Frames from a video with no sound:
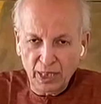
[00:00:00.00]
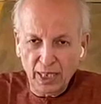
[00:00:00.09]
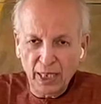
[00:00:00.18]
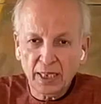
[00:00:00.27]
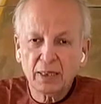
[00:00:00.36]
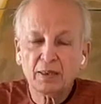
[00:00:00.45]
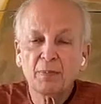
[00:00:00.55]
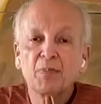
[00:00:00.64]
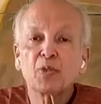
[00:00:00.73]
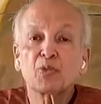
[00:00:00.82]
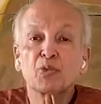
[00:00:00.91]
air,
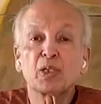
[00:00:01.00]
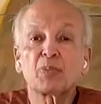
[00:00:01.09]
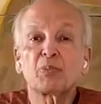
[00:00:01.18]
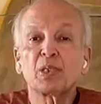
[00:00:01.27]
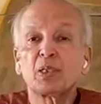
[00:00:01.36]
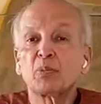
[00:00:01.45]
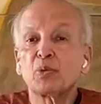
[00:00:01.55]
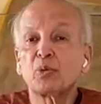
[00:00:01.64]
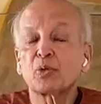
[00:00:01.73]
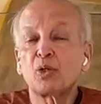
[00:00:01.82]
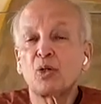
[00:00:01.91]
so you can bring
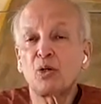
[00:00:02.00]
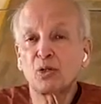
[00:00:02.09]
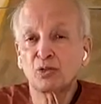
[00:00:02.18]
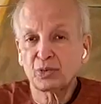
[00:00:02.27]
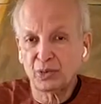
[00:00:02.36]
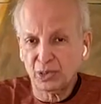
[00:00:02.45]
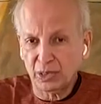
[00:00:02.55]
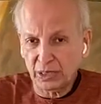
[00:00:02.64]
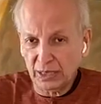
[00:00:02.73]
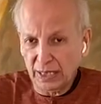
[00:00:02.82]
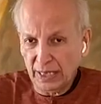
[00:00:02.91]
more oxygen
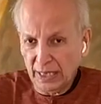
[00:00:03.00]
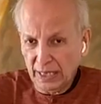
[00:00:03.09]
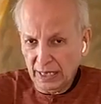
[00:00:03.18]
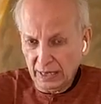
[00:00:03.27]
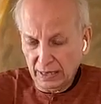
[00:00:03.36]
in.